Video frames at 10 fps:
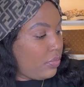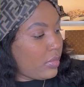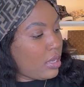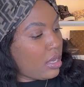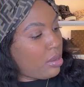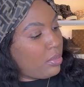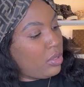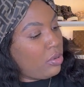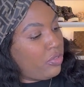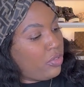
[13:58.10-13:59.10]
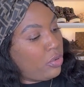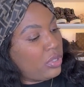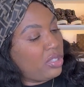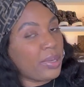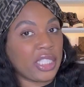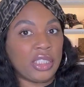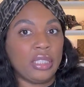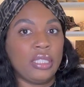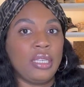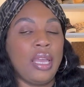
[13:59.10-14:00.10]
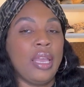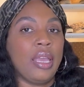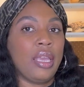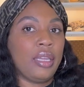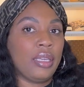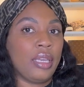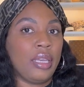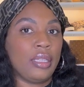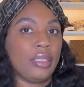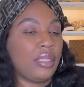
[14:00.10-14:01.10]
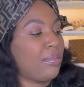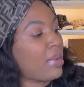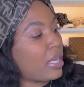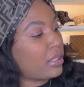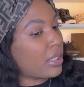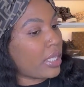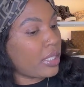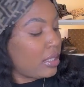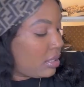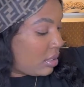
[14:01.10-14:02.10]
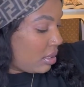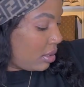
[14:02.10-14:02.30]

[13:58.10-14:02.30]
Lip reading: Okay, I'm going to do a full inspection and get some mod shots.